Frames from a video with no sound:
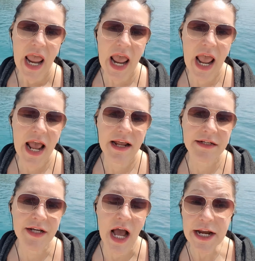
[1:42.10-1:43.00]

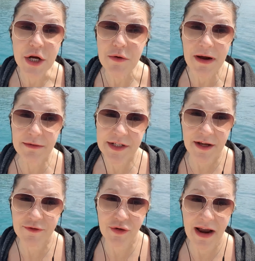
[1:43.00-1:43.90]
And I knew I was
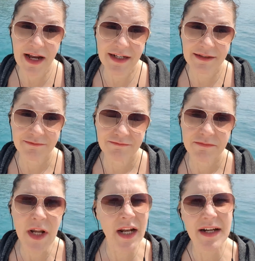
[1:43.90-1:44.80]
off track.
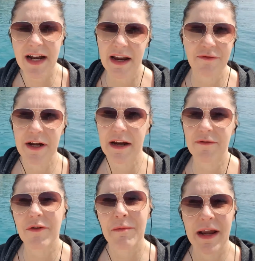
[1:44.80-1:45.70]
Not in every,
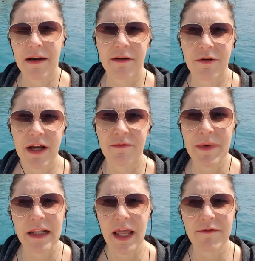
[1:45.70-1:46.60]
every area of
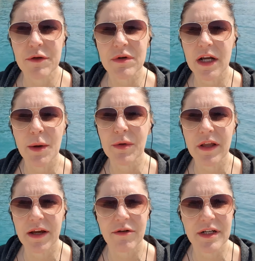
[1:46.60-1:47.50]
my life. There were a couple
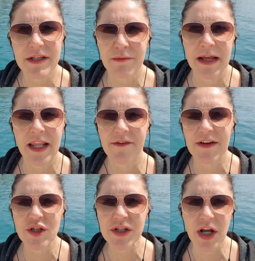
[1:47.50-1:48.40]
of areas of my life
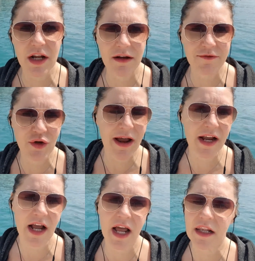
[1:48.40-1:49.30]
I just got off
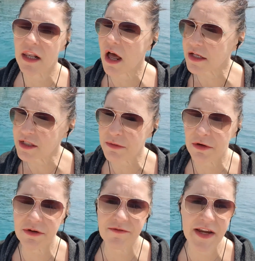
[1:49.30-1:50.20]
track. I lost
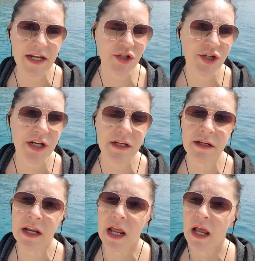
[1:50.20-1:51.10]

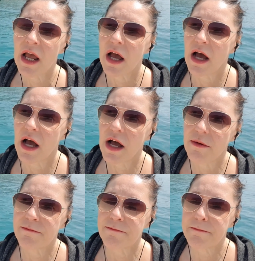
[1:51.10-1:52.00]
motivation.
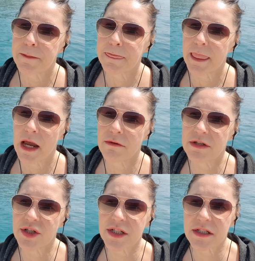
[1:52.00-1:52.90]
Um, I
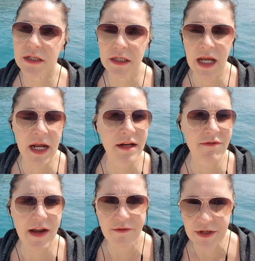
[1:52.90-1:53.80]
was just kind of
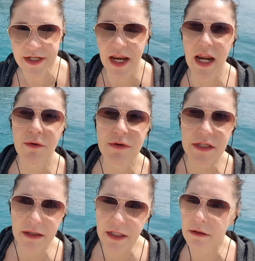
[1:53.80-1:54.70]
every day was
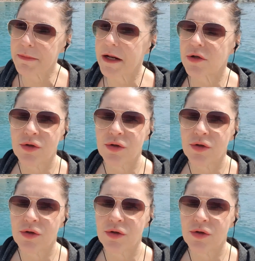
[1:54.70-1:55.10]
a little bit